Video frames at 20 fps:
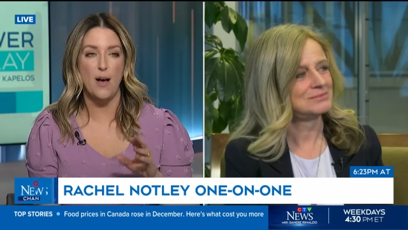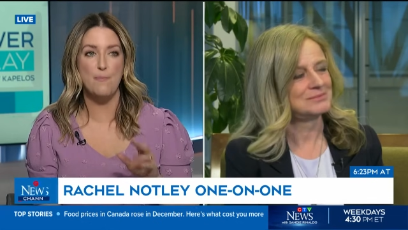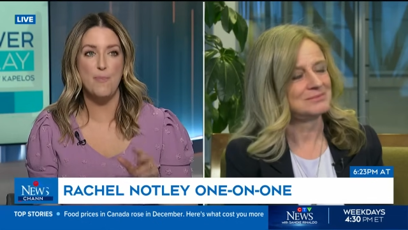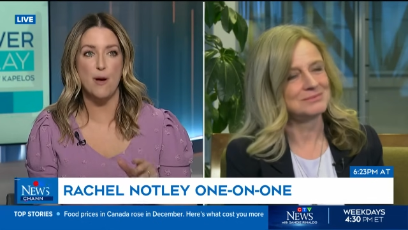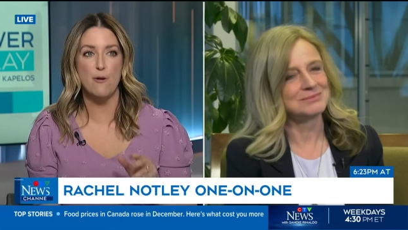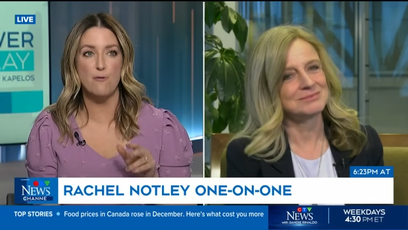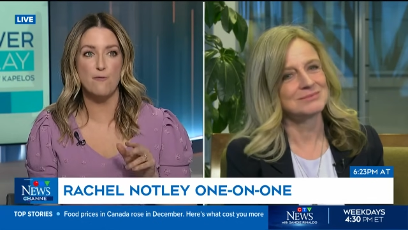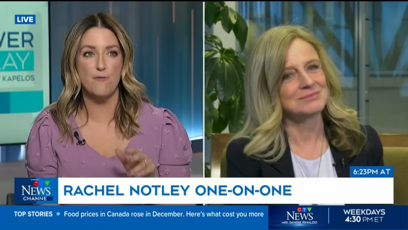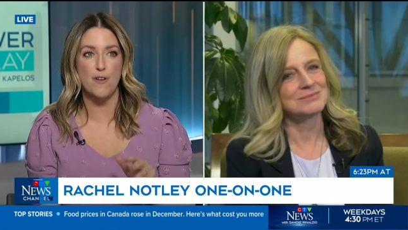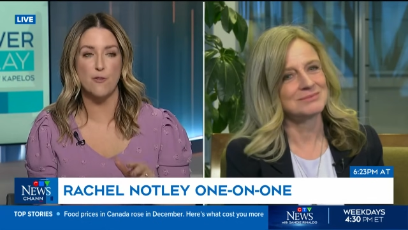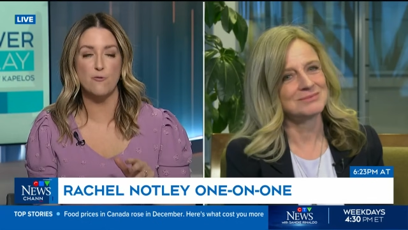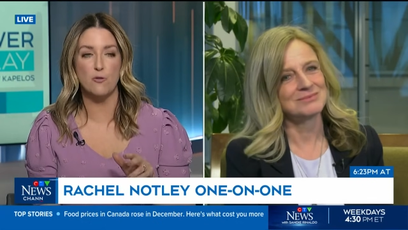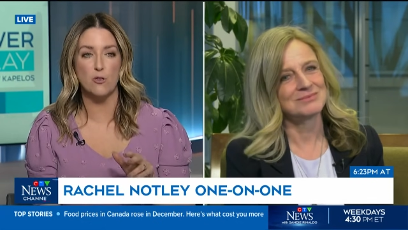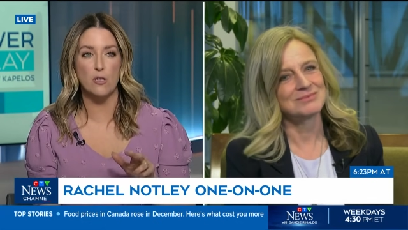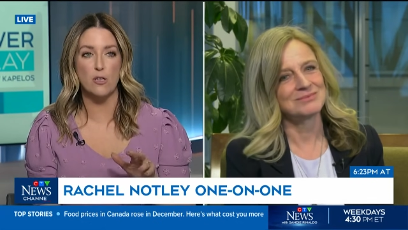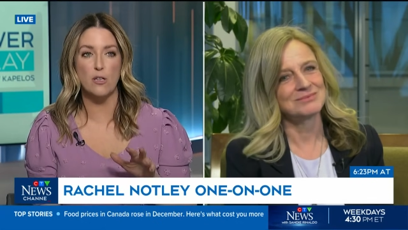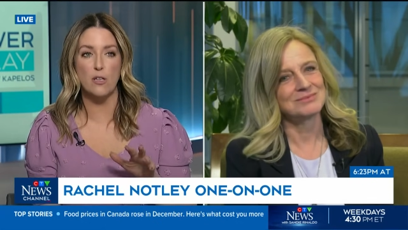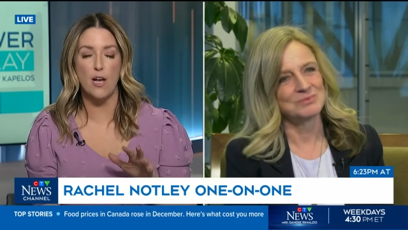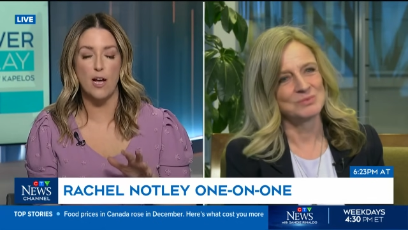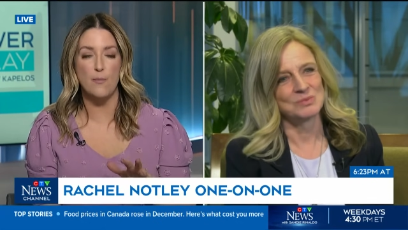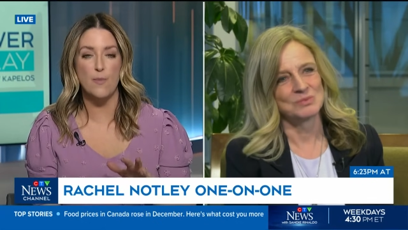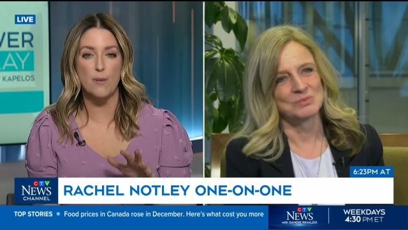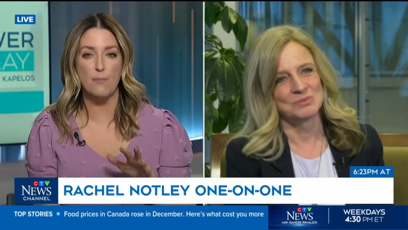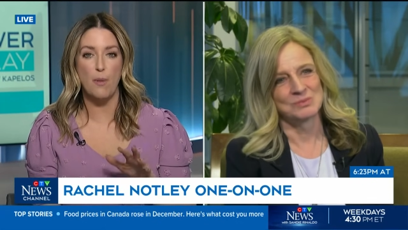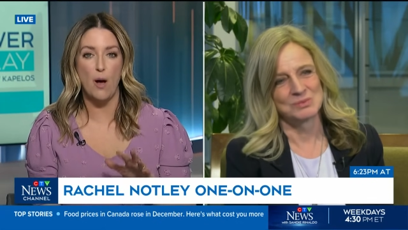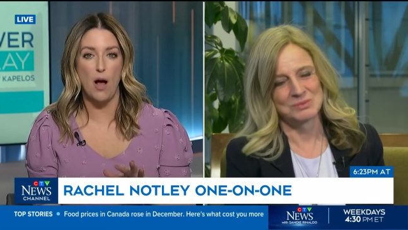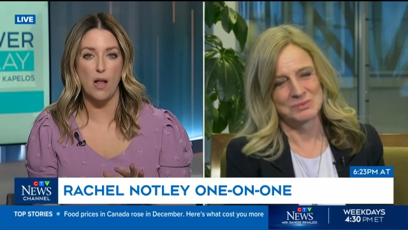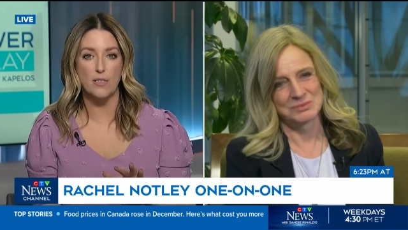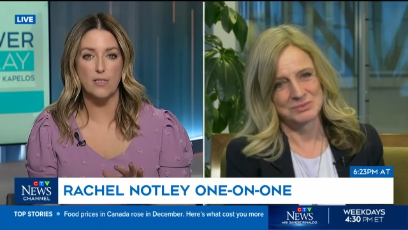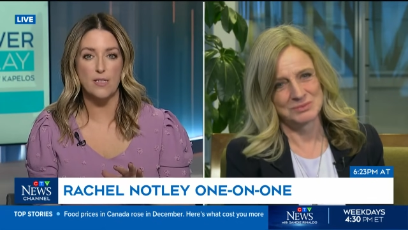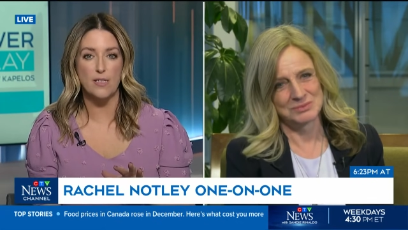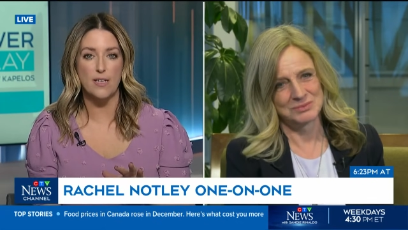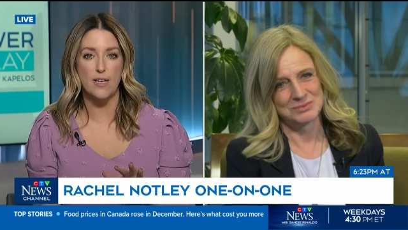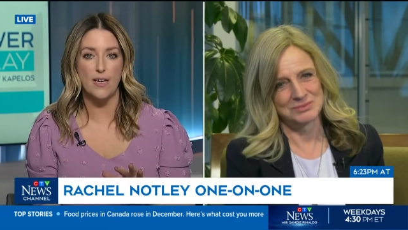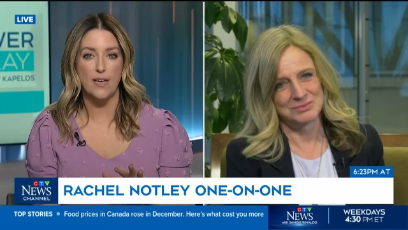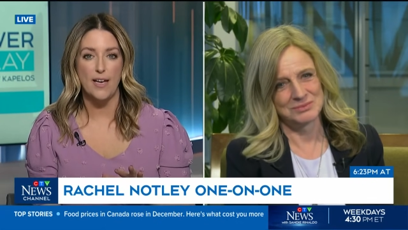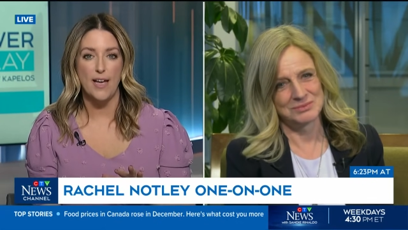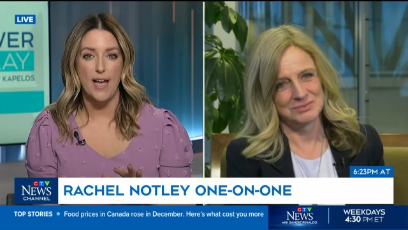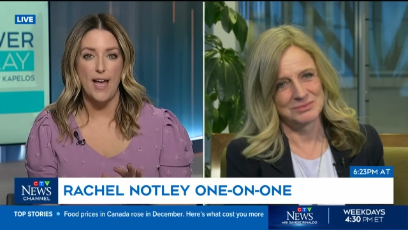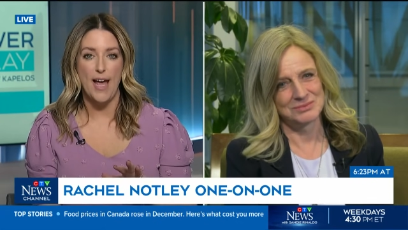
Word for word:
Speaker 1: about federal climate policy.